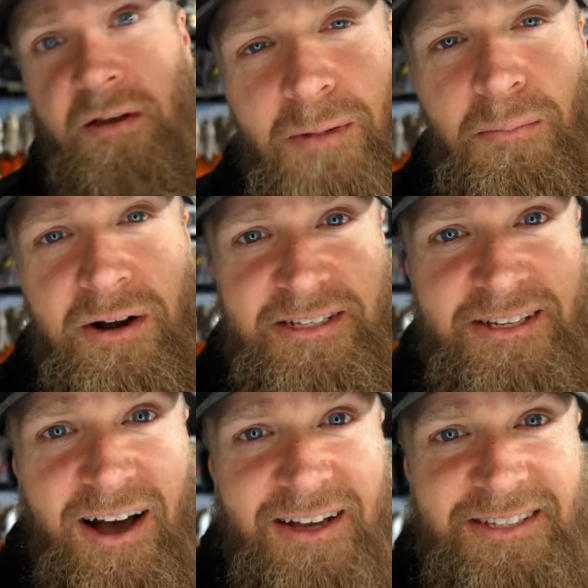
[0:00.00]
my buddy
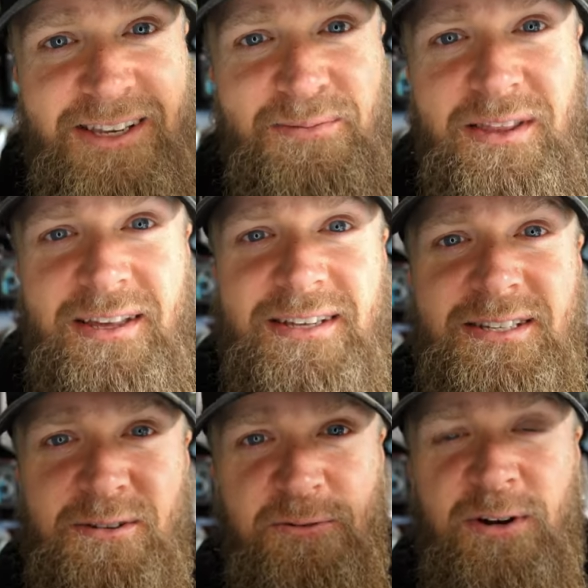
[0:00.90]
Scott sent me this.
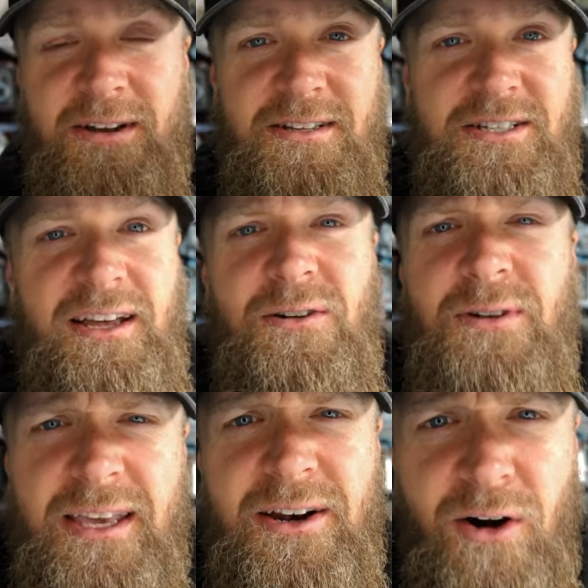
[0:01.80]
He's a friend of the channel,
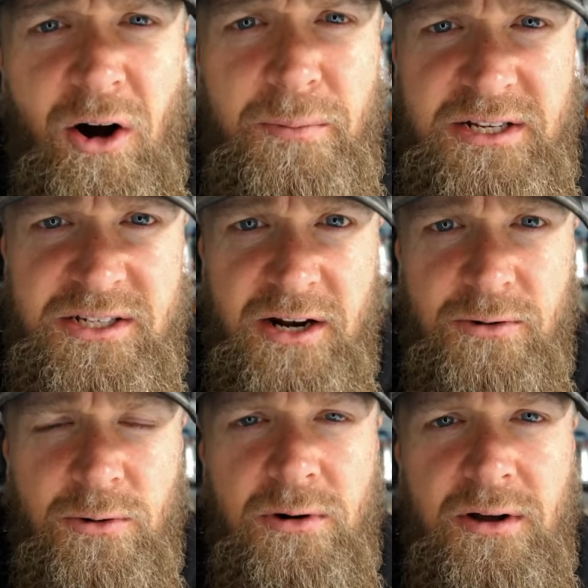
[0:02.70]
Heater Army
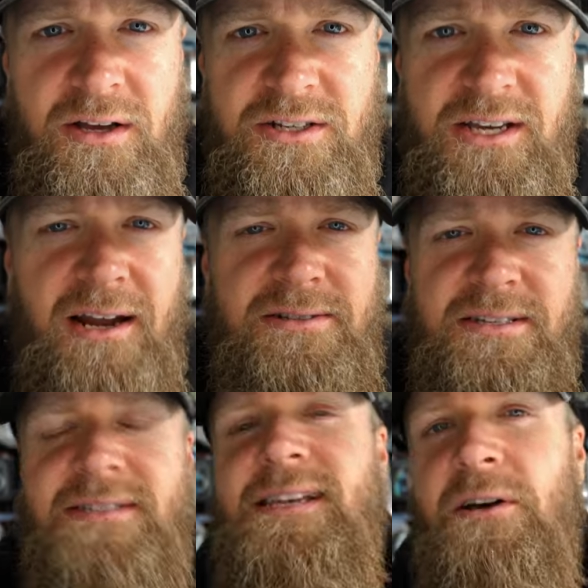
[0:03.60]
General. Shout outs
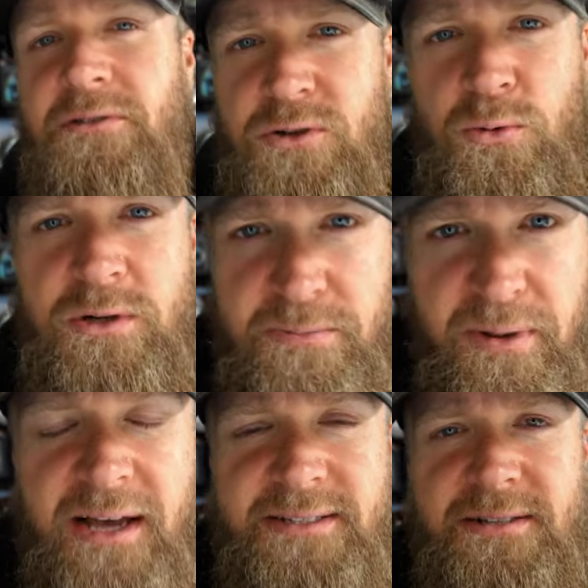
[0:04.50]
to South Georgia
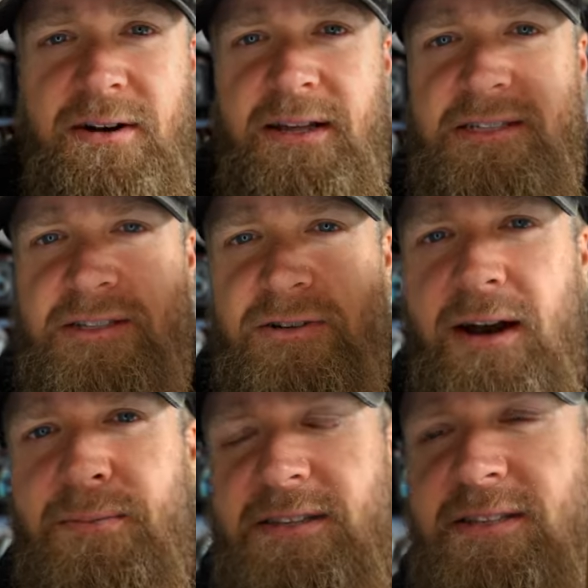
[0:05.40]
Bassin on
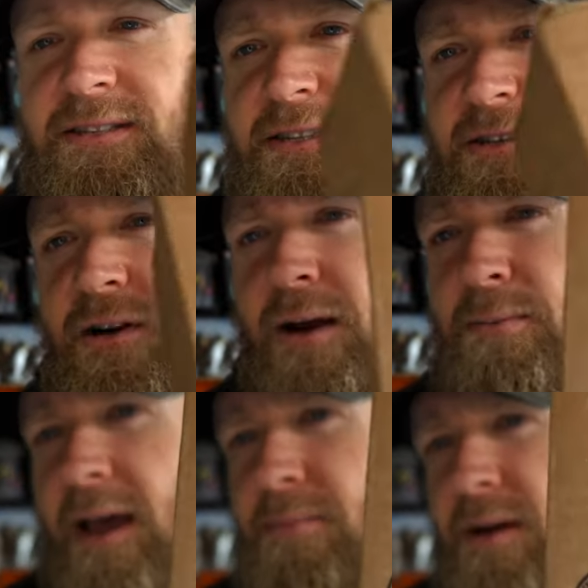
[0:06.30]
Instagram. That's his Instagram
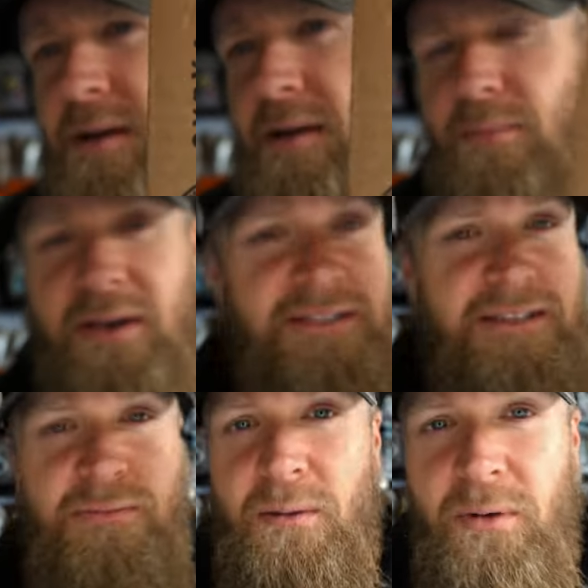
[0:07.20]
name. But he
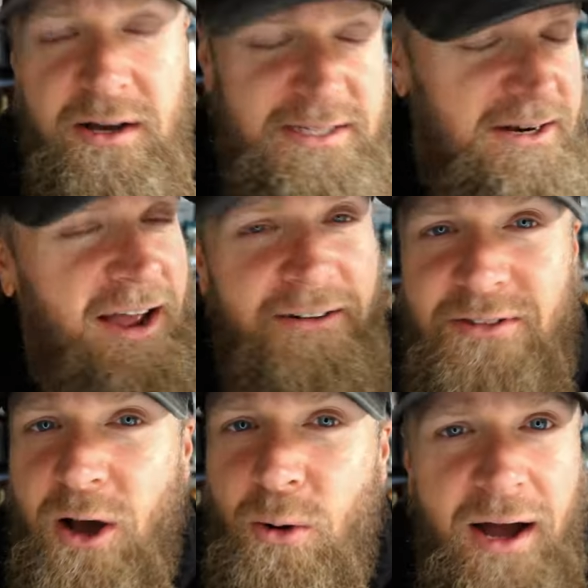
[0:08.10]
sent me a box here. I have
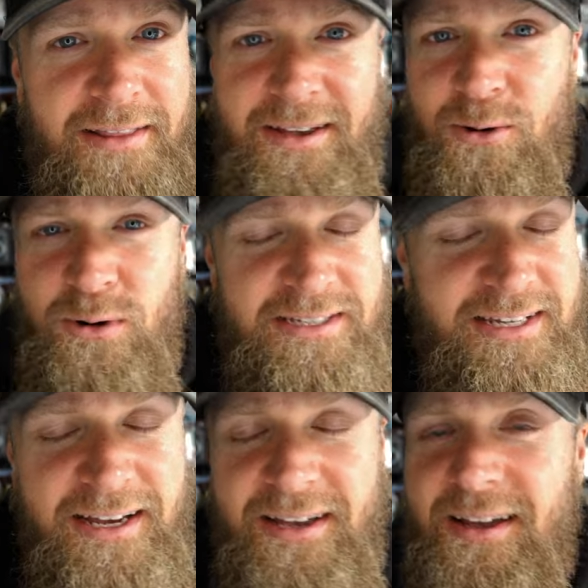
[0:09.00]
no idea what's
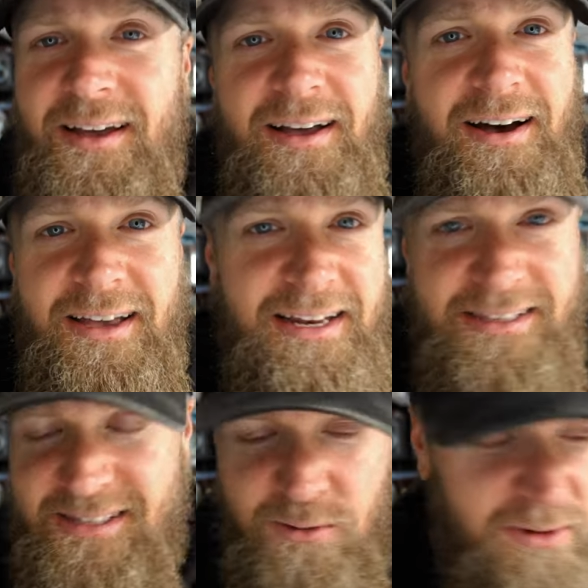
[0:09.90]
in it. Uh, he
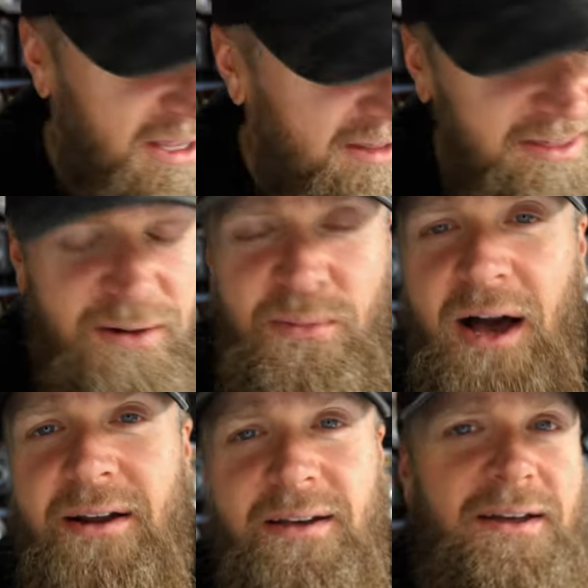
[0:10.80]
didn't tell me anything
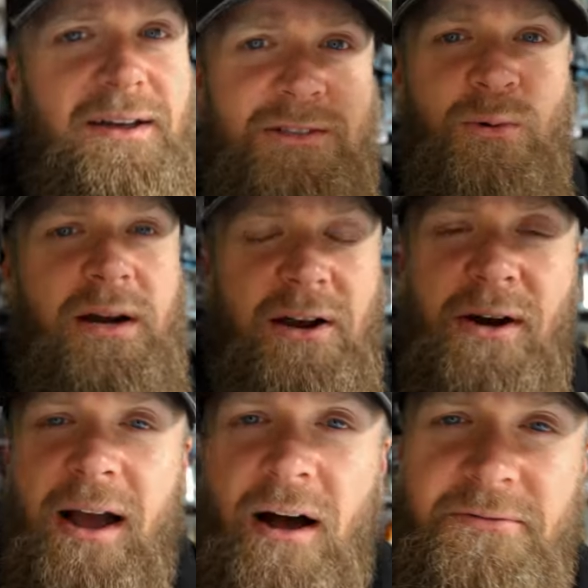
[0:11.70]
about it. So we're going to
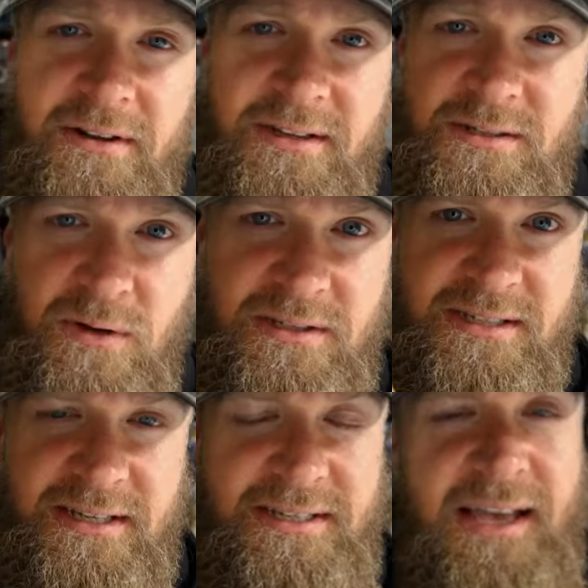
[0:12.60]
crack off into this month's
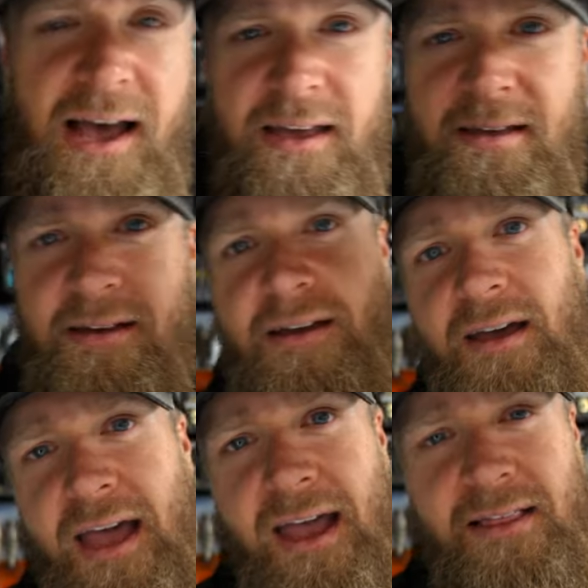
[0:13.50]
six sack
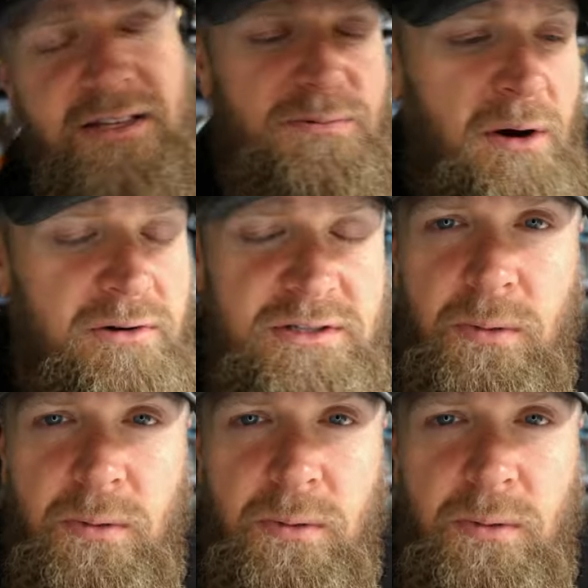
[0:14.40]
and this bonus